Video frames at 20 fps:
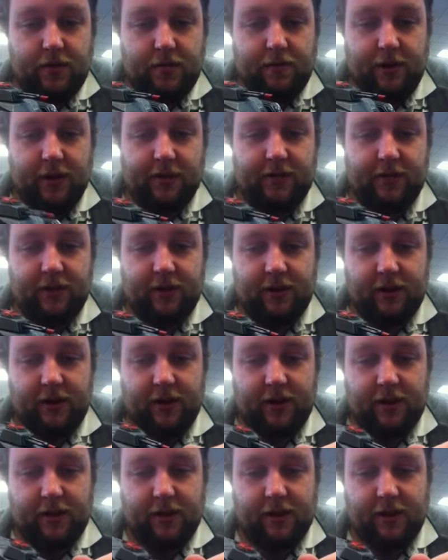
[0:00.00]

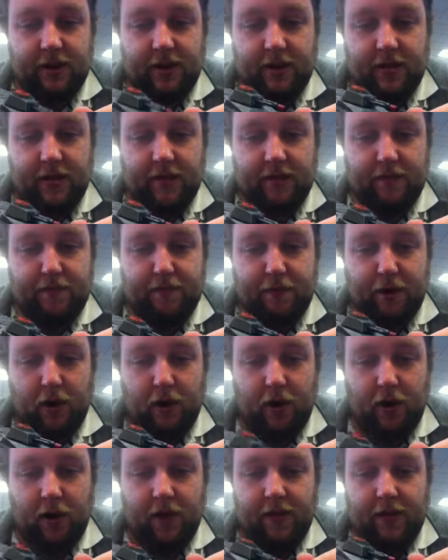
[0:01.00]
Basically,
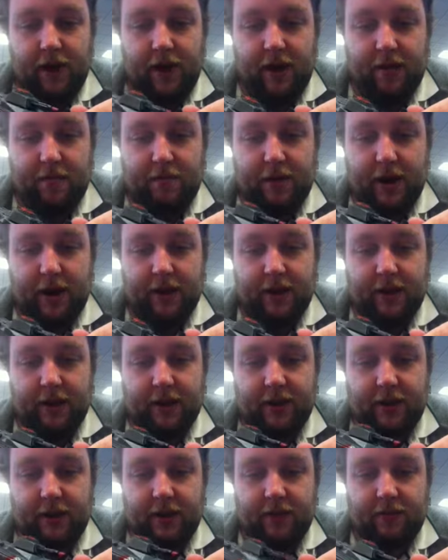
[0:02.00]
behind that
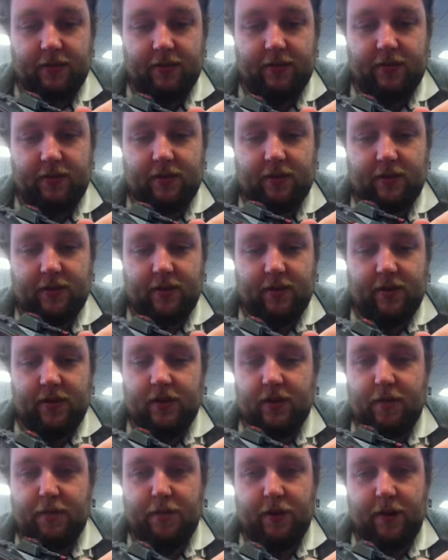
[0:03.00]
backing is
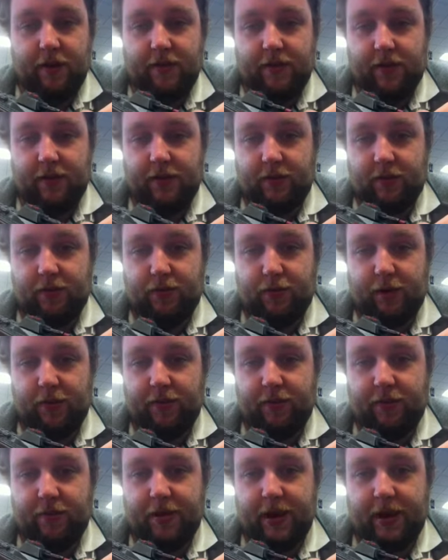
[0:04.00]
the perfect little
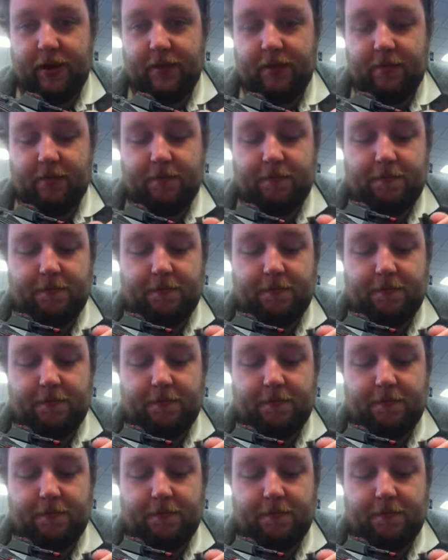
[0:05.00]
spot for a magnet.